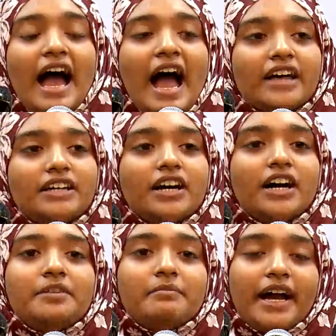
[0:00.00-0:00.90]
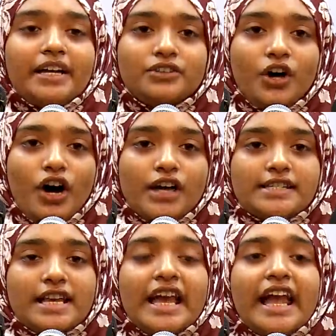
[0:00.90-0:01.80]
anchored my
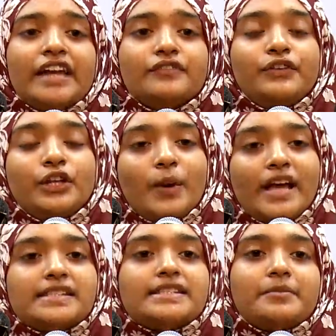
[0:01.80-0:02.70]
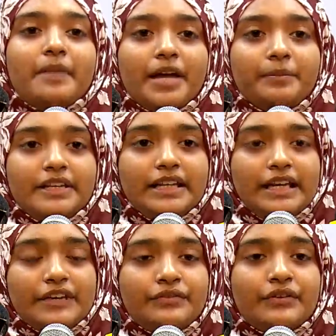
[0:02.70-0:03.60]
thoughts, influenced my
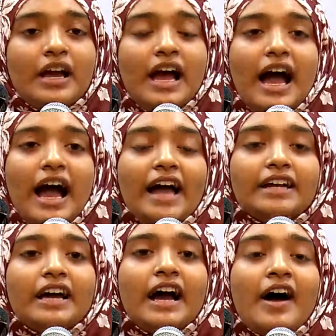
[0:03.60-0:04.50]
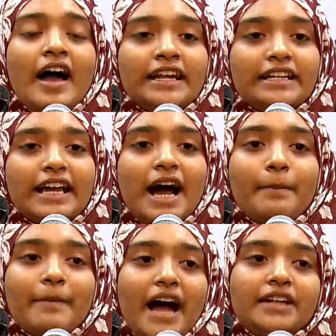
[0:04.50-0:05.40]
belief, and India
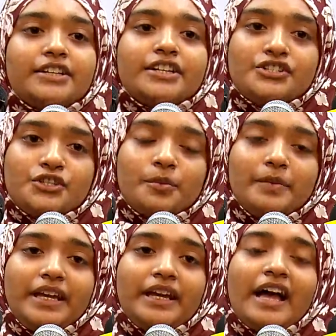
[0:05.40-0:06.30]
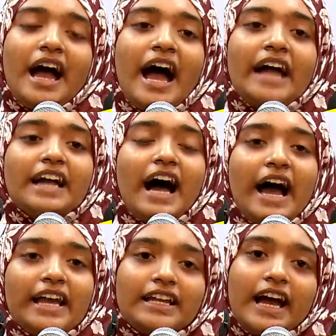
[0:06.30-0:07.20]
matters to me, and
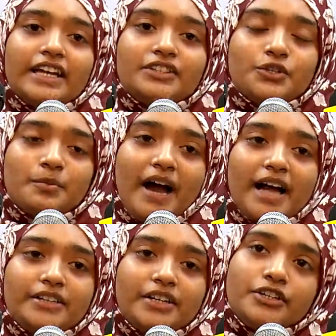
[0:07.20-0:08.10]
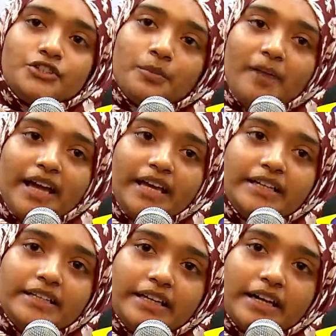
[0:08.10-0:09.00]
I like to matter to my
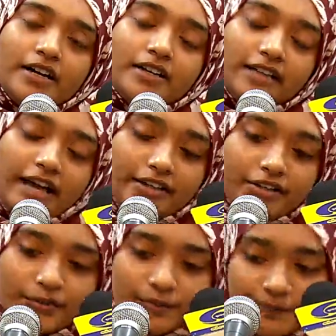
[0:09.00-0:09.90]
India. Thank you.